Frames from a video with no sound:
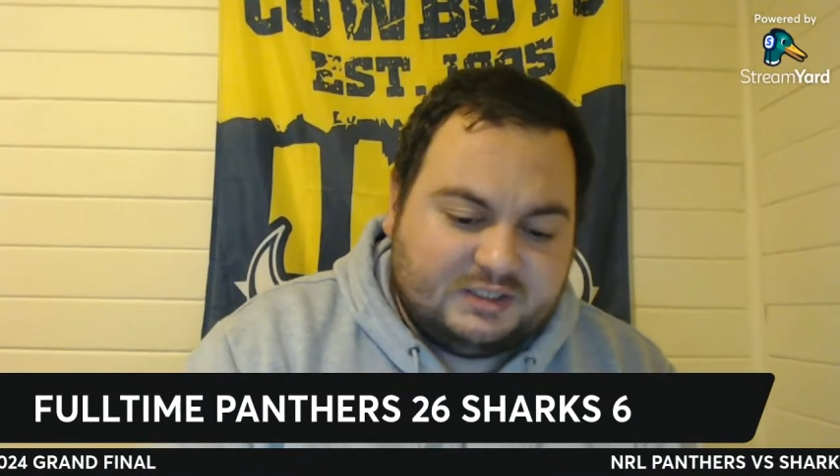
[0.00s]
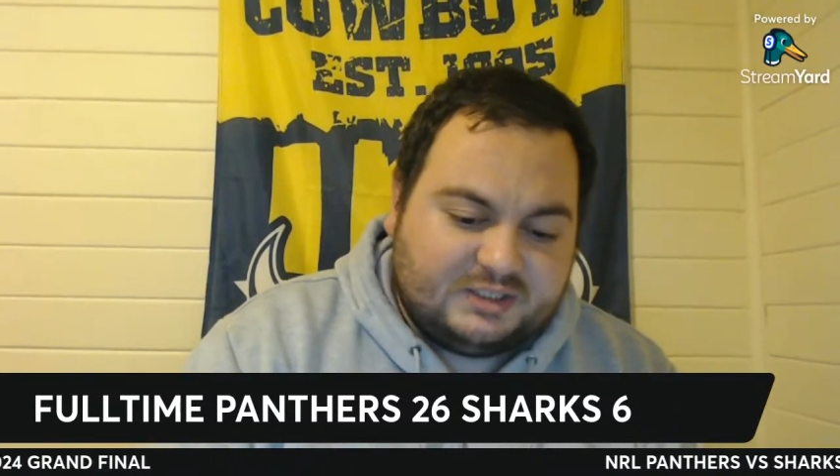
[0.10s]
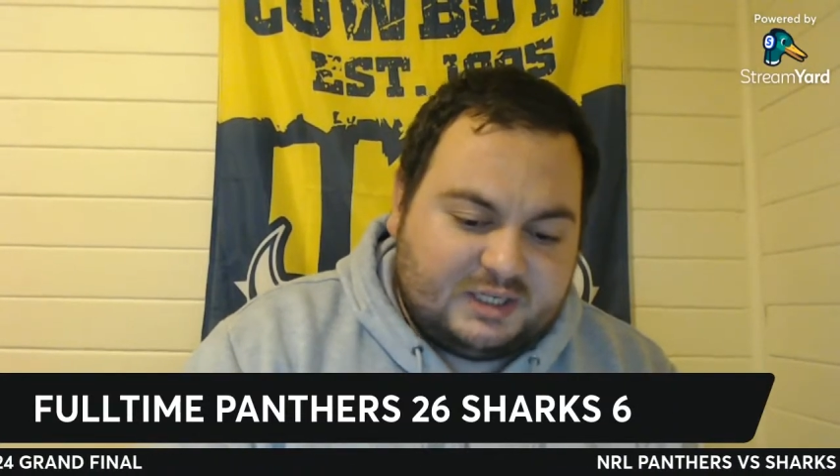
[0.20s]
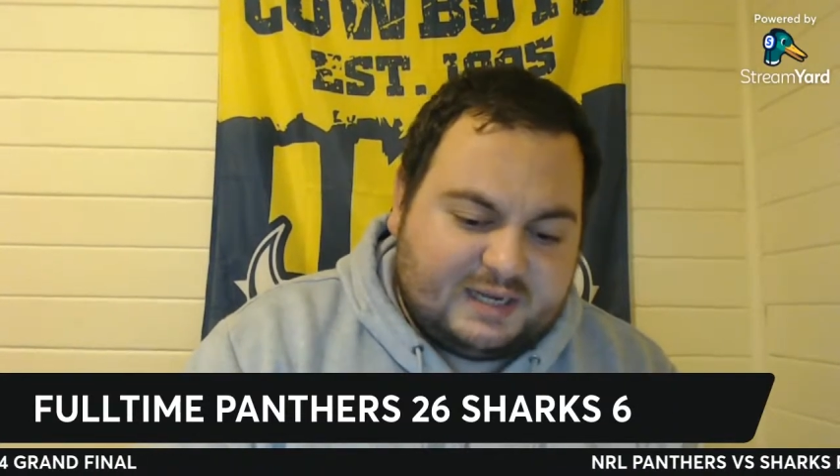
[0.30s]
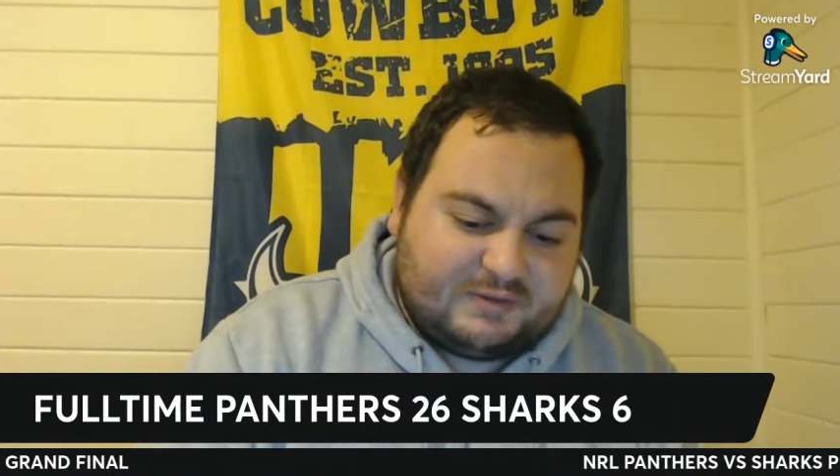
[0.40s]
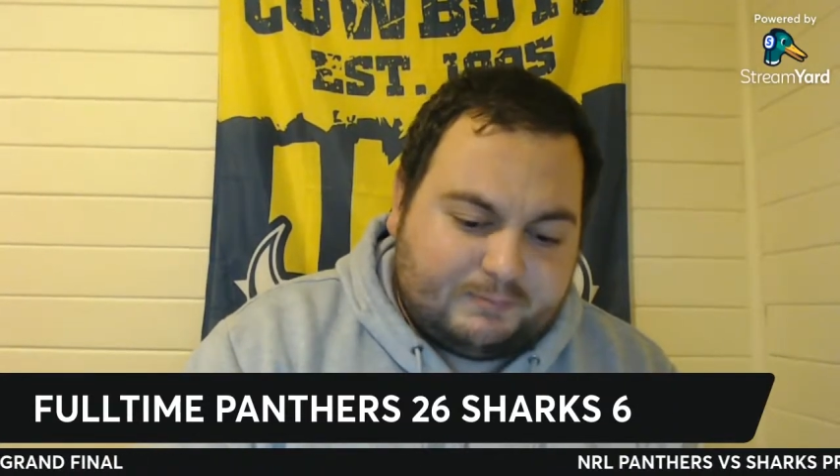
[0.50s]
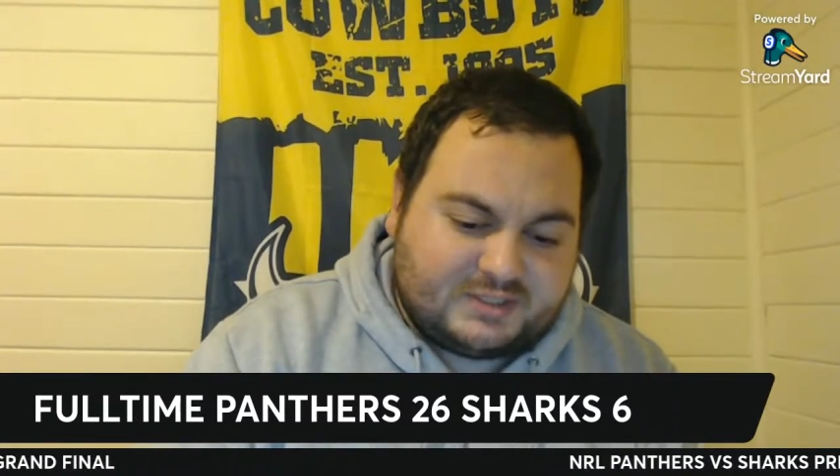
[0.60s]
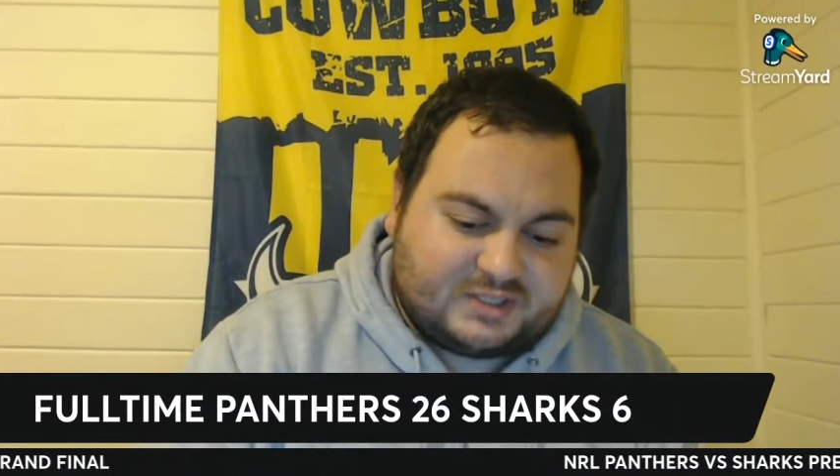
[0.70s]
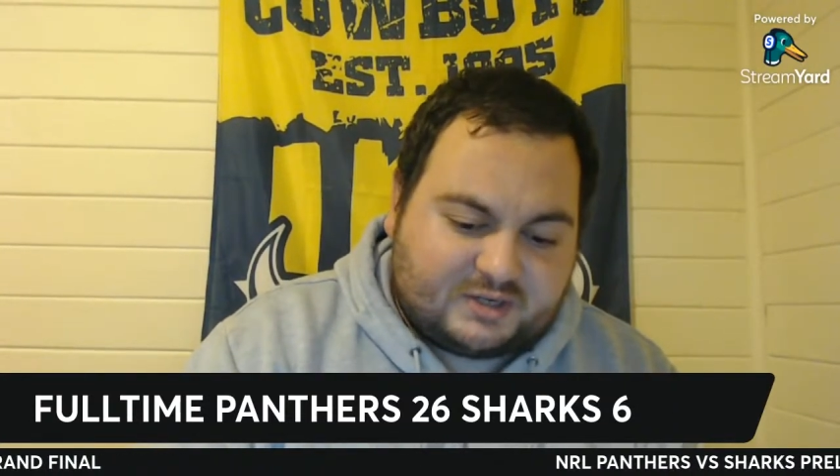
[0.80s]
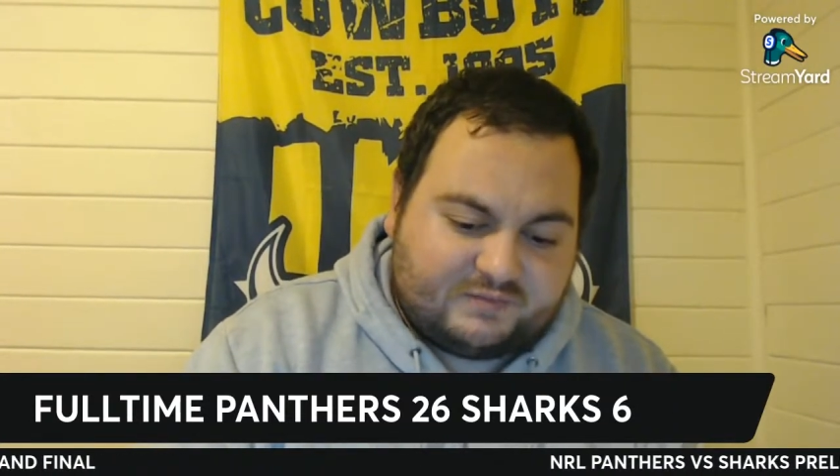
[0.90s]
Did he even
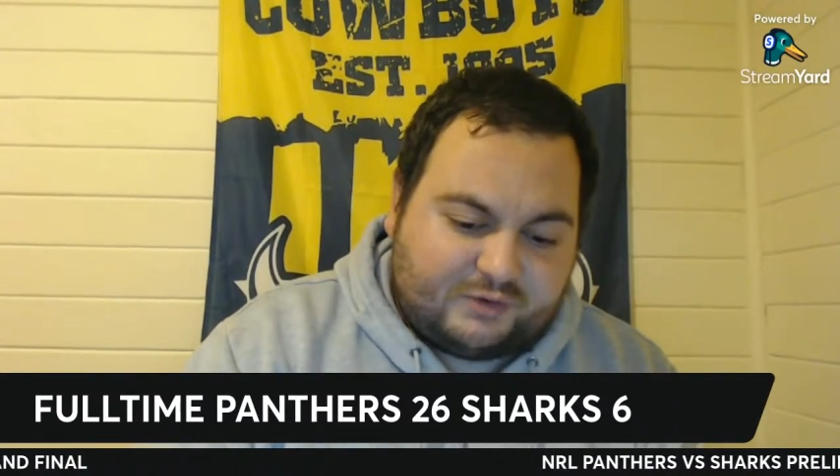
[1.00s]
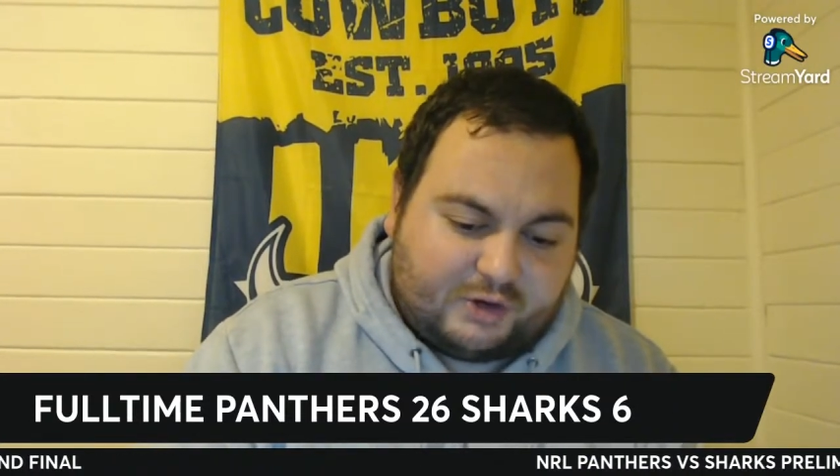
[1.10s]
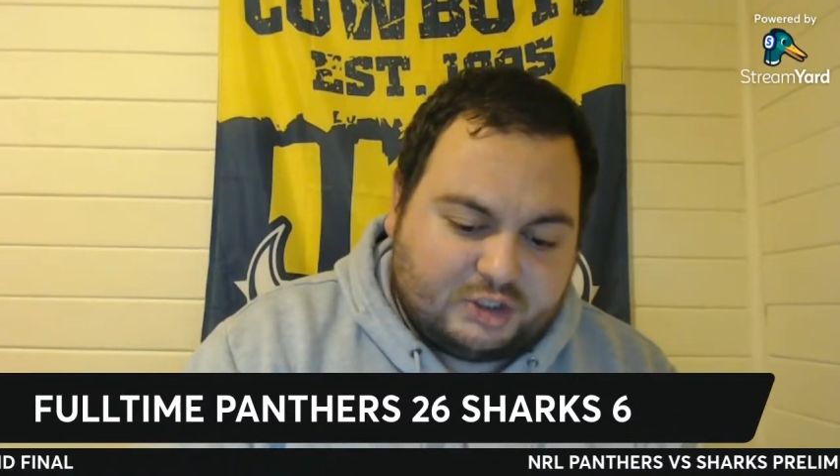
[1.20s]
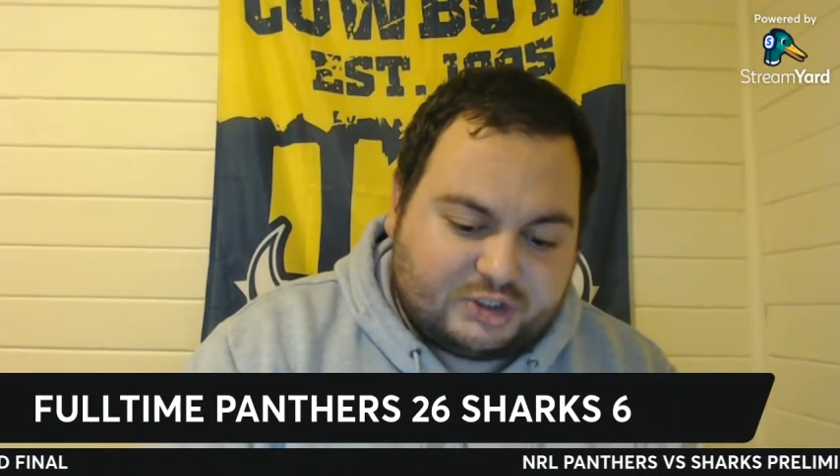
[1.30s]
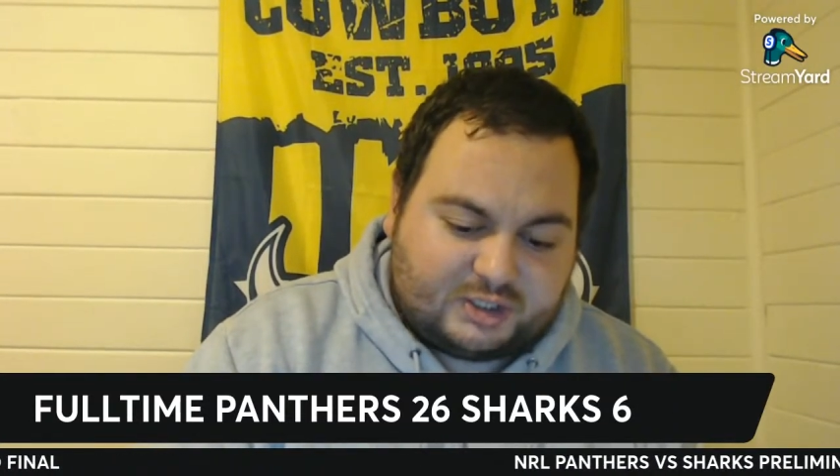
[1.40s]
miss a conversion?